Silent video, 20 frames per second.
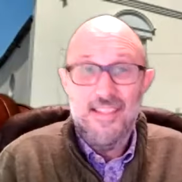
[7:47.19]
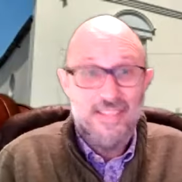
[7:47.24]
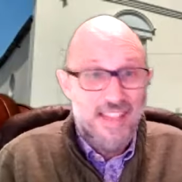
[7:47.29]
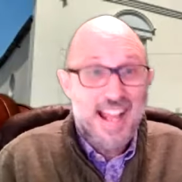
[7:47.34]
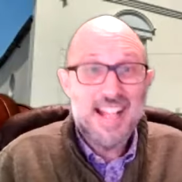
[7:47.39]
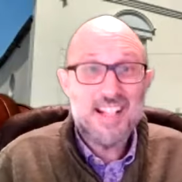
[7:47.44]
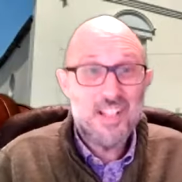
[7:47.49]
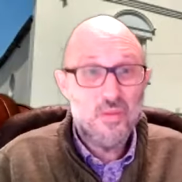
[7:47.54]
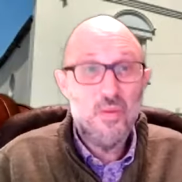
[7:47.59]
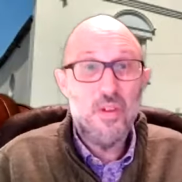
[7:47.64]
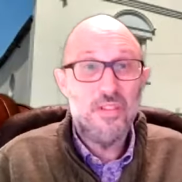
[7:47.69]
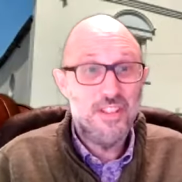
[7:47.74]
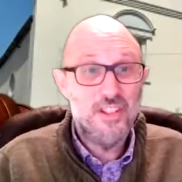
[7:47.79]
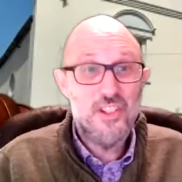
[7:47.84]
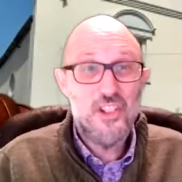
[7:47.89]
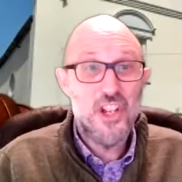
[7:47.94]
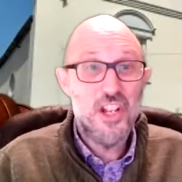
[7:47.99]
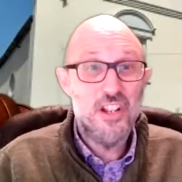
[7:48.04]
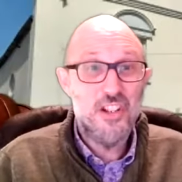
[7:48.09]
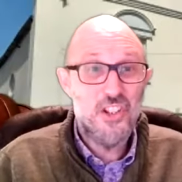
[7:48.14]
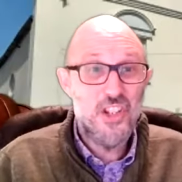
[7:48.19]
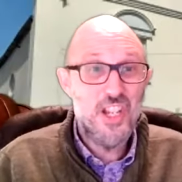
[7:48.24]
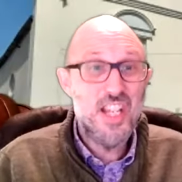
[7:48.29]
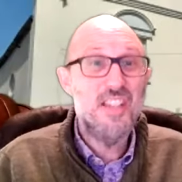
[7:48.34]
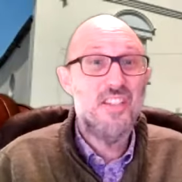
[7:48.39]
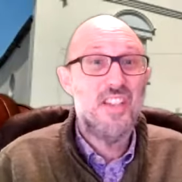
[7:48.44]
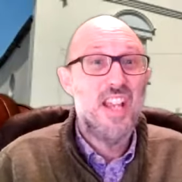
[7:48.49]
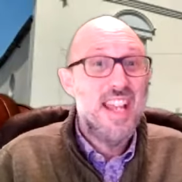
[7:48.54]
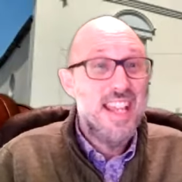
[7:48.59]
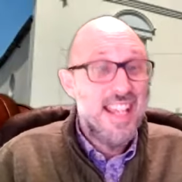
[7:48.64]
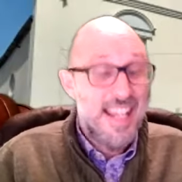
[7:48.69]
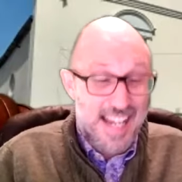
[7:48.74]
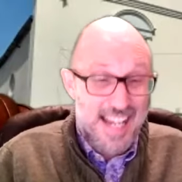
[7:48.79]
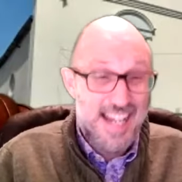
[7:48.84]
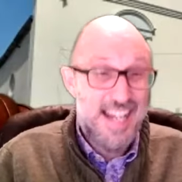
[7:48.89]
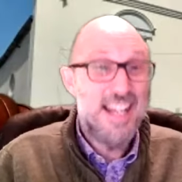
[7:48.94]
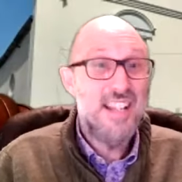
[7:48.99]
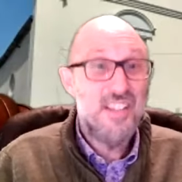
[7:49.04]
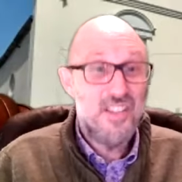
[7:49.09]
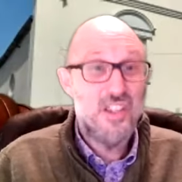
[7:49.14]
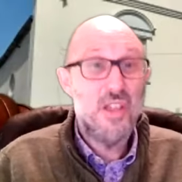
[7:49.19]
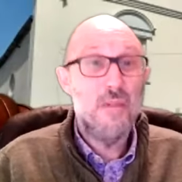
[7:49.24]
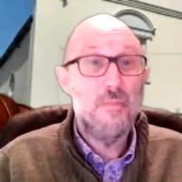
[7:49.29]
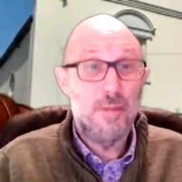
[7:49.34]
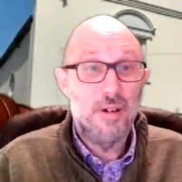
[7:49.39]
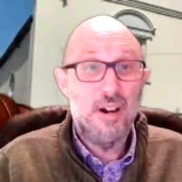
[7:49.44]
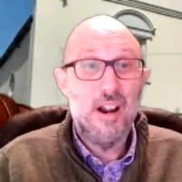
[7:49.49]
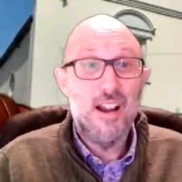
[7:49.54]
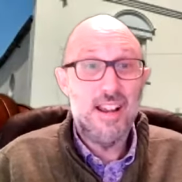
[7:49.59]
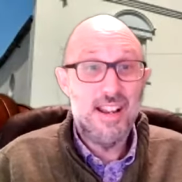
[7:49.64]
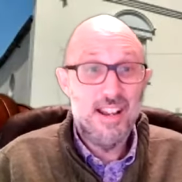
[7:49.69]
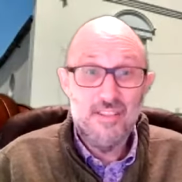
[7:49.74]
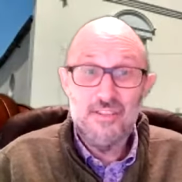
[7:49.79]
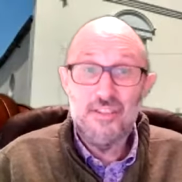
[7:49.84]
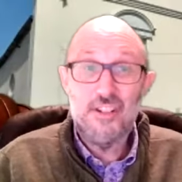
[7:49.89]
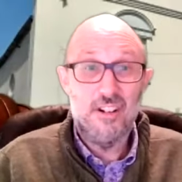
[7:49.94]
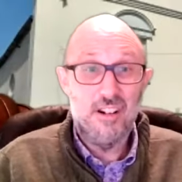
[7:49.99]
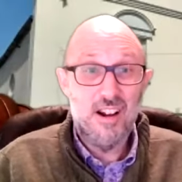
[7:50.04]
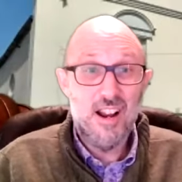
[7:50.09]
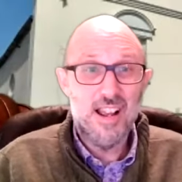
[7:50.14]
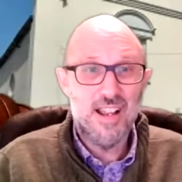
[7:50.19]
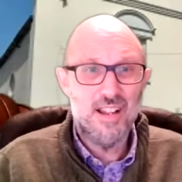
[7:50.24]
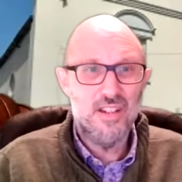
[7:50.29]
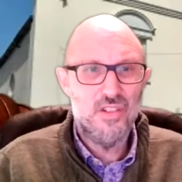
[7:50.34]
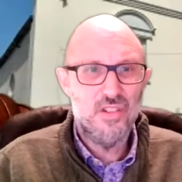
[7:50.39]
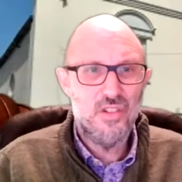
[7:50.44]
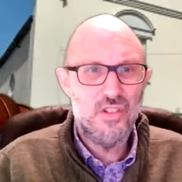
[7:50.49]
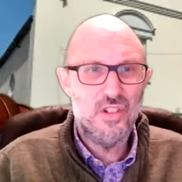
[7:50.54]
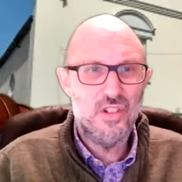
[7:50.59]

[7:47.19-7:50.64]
That's what the church is. It is the bride of Christ.